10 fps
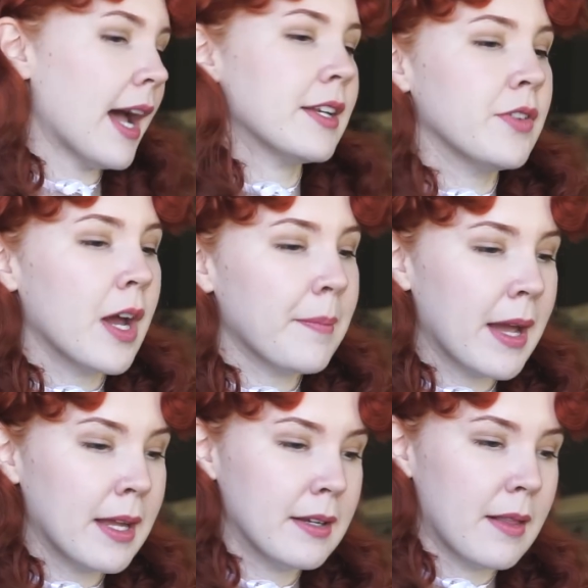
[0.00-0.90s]
I do not
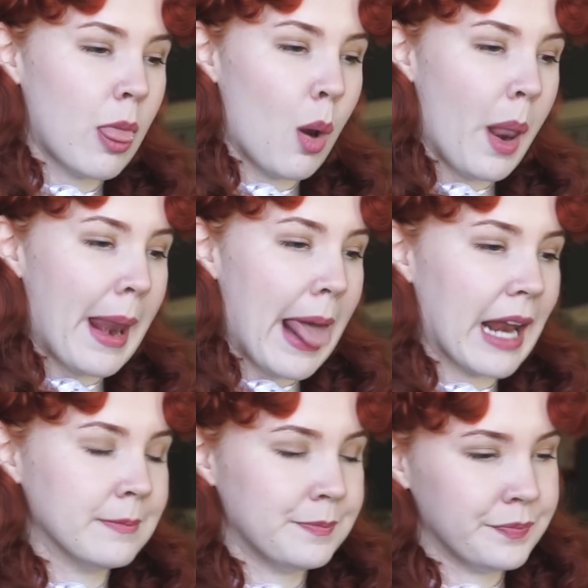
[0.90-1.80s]
buy. Blah, blah.
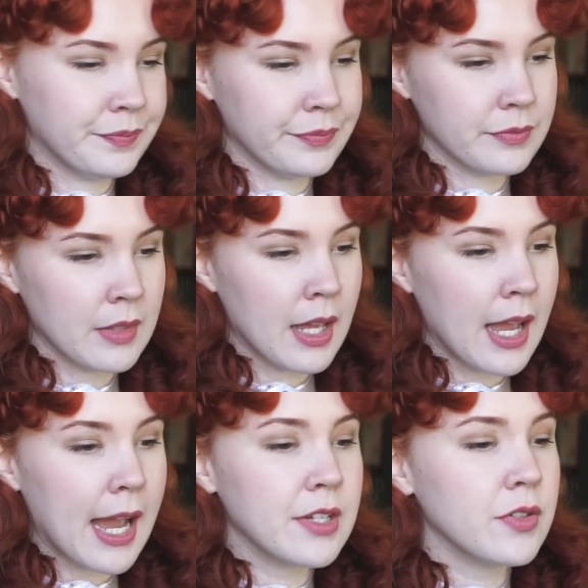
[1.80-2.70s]

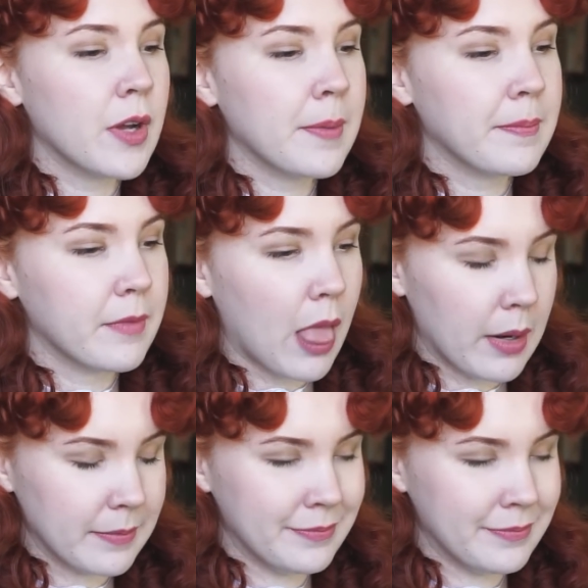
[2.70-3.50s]
I do not. Blah.